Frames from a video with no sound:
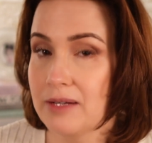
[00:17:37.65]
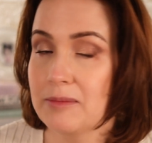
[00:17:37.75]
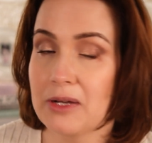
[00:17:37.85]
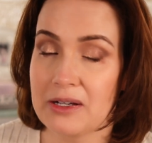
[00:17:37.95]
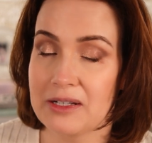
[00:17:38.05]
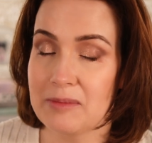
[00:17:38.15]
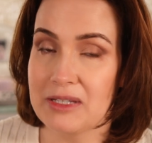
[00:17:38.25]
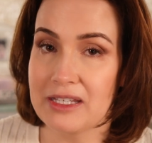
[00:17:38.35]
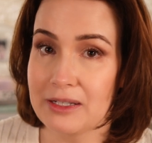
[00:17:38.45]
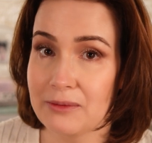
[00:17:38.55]
I'm not going to be
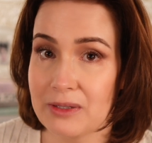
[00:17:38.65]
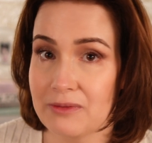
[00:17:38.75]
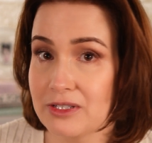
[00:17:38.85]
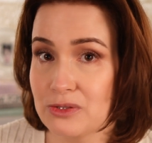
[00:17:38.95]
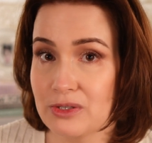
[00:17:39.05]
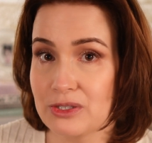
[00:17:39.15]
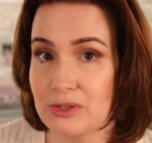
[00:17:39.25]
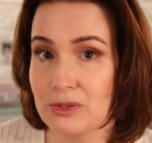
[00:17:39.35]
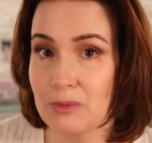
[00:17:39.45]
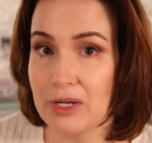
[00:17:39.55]
getting rid of this
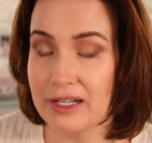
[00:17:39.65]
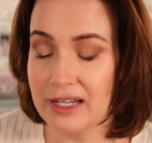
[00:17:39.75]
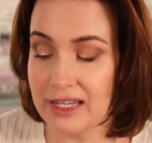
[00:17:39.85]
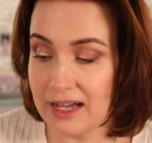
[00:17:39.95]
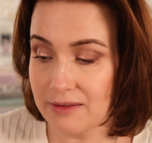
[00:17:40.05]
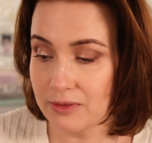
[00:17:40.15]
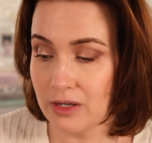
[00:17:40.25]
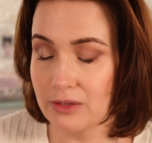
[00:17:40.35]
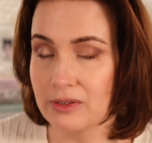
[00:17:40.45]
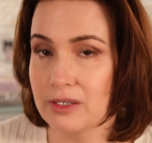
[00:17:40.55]
drugstore one. I have
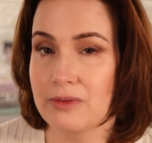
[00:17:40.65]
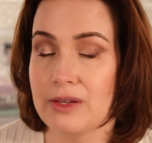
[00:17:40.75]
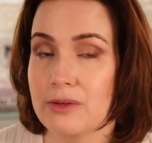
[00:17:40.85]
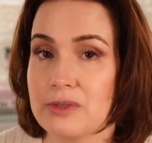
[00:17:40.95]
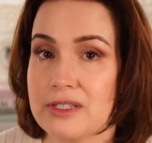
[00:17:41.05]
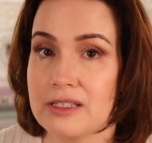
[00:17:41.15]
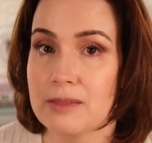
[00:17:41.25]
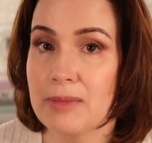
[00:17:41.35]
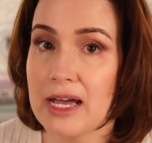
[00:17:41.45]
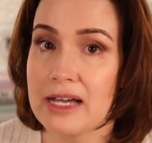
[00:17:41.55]
gotten rid of other ones in the
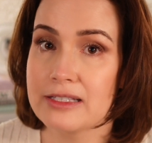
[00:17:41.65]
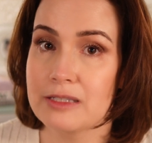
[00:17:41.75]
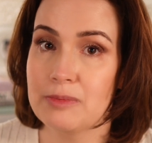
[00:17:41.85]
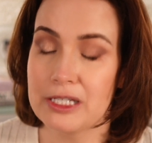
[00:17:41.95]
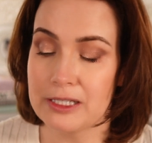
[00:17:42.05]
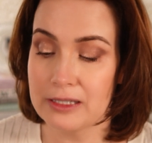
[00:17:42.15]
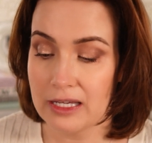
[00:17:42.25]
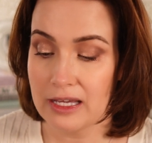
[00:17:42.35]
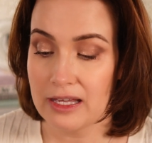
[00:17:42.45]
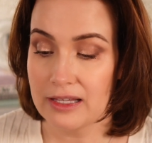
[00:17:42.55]
past, but
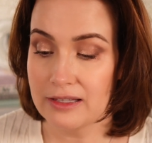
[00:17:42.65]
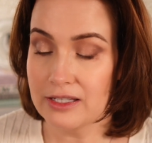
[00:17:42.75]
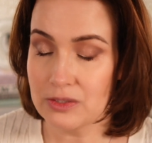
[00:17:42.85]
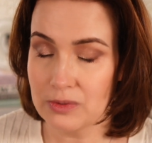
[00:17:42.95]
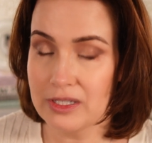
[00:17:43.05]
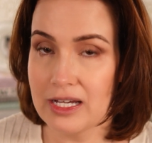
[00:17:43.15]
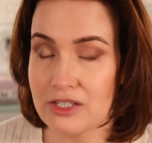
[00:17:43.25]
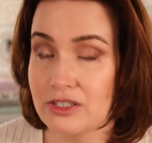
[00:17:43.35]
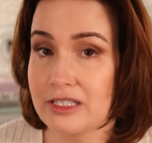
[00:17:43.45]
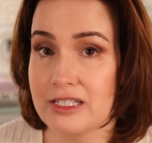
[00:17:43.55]
this one
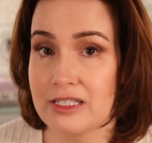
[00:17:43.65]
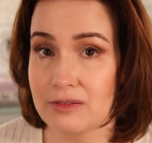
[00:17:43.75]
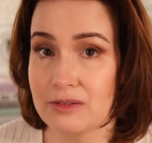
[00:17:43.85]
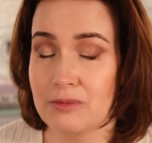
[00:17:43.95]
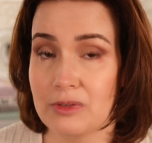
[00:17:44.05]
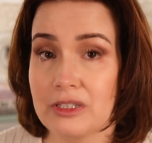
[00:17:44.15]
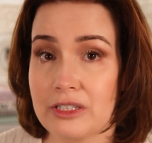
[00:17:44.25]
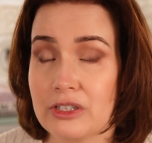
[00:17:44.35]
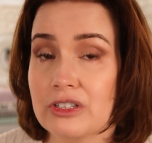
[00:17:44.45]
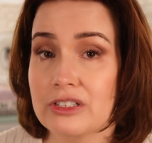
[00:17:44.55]
actually is really
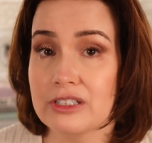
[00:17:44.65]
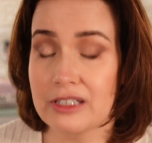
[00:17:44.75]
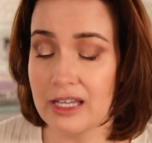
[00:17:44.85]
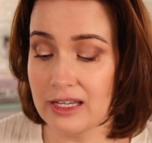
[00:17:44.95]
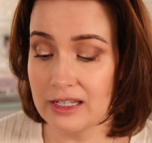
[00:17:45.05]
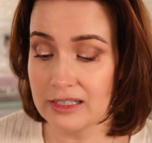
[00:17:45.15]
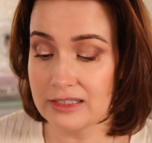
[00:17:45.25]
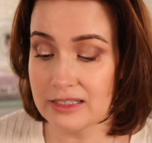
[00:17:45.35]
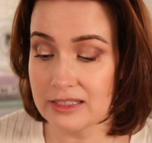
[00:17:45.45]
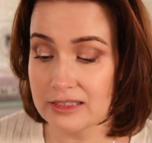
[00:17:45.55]
good.
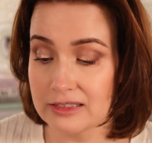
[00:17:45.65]
And